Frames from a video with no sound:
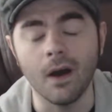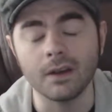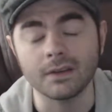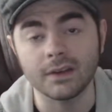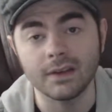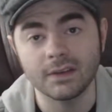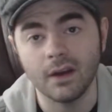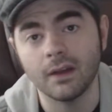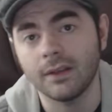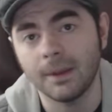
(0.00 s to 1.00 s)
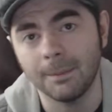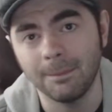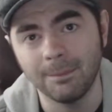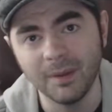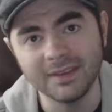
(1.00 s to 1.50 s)
Honestly, it's an online
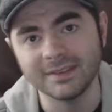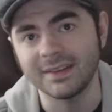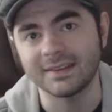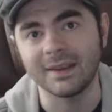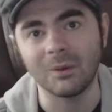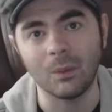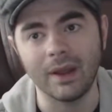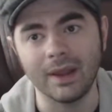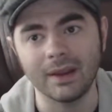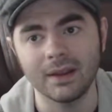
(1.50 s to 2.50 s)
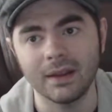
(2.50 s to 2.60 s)
business in a way,